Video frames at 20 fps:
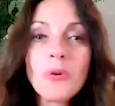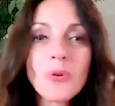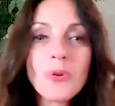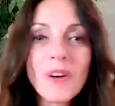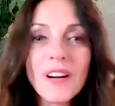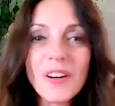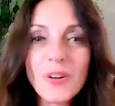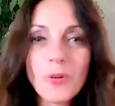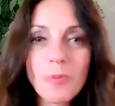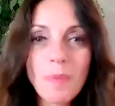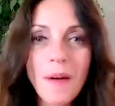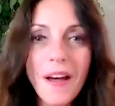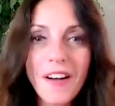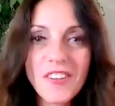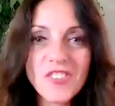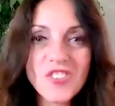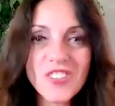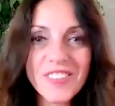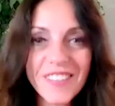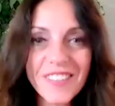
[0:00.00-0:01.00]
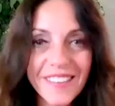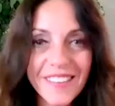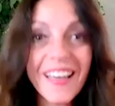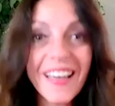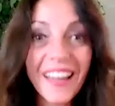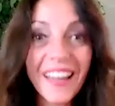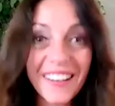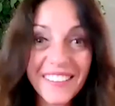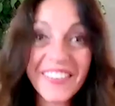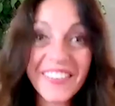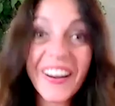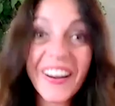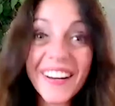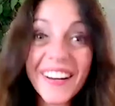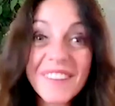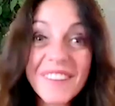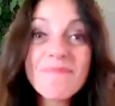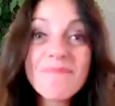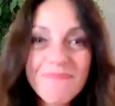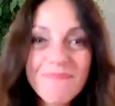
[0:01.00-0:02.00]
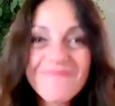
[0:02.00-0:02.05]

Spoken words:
greater passion than that, right?